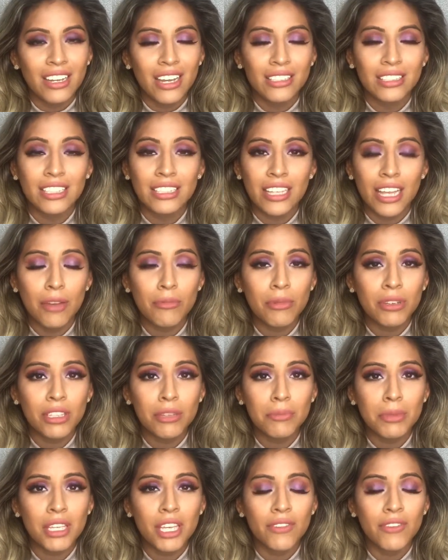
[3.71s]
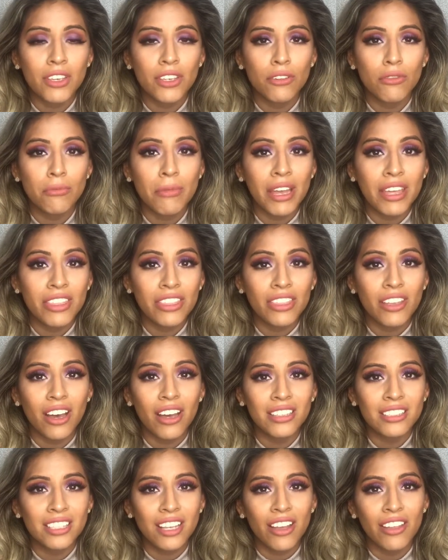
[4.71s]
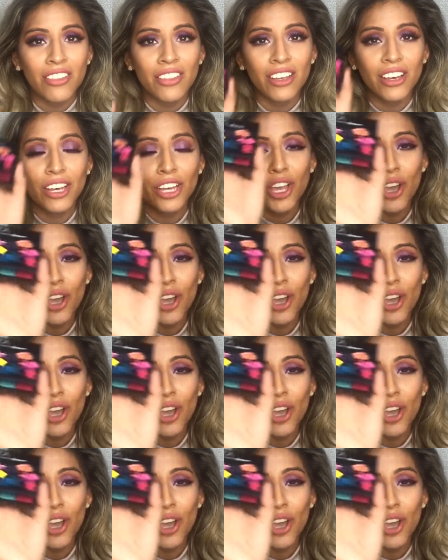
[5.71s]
Today I'm going to be giving you my thoughts on the